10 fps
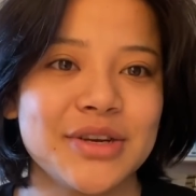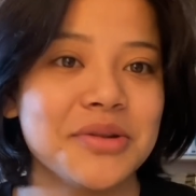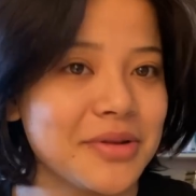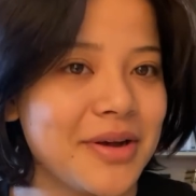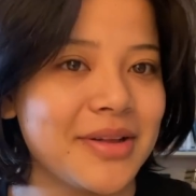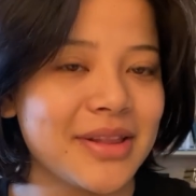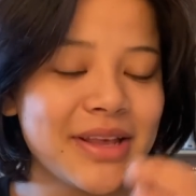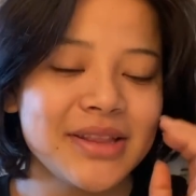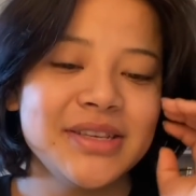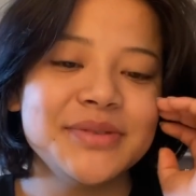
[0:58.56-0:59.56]
lot
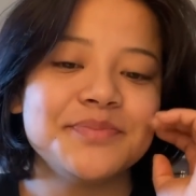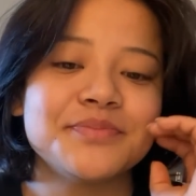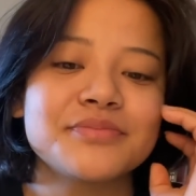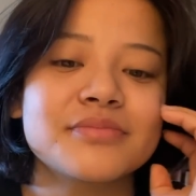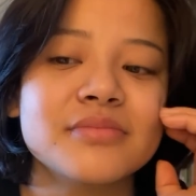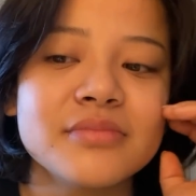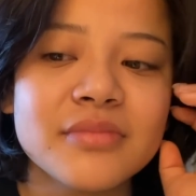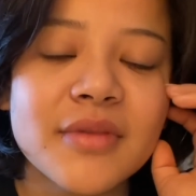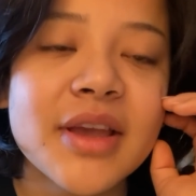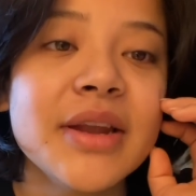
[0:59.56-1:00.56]
lately,
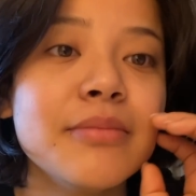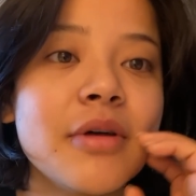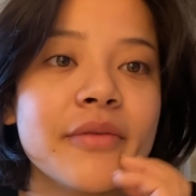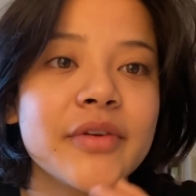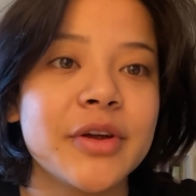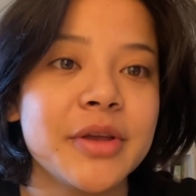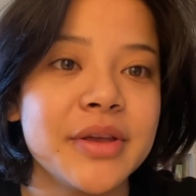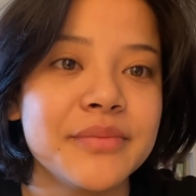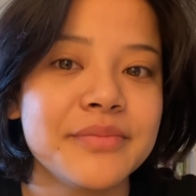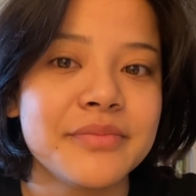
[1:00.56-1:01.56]
and I'm not
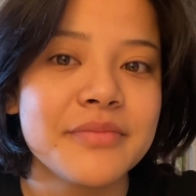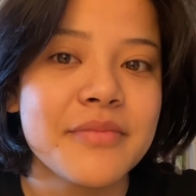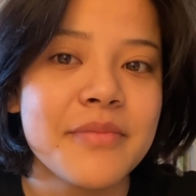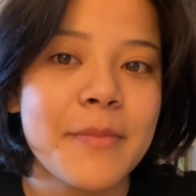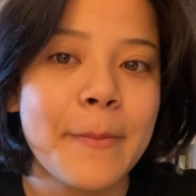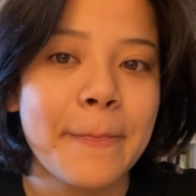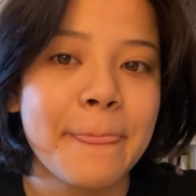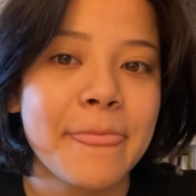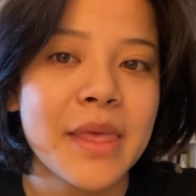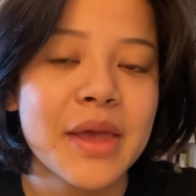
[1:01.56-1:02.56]
very
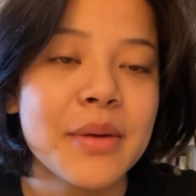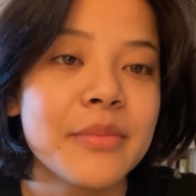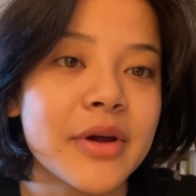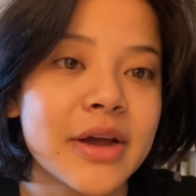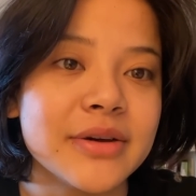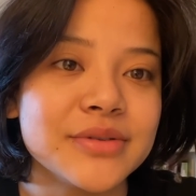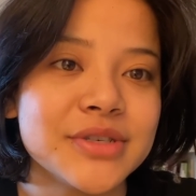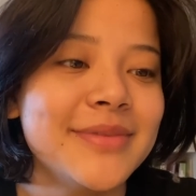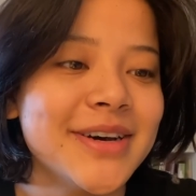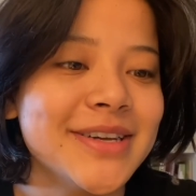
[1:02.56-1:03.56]
proud.
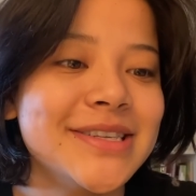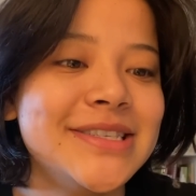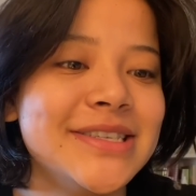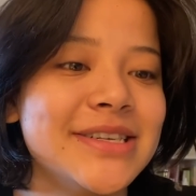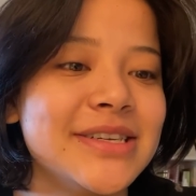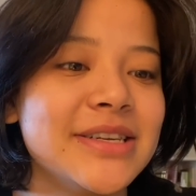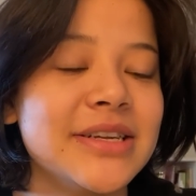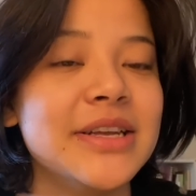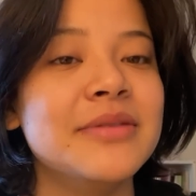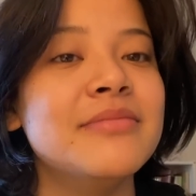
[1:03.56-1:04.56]
But
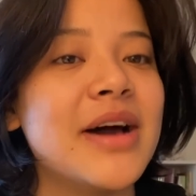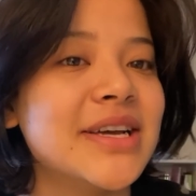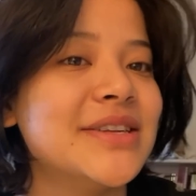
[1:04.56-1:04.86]
in my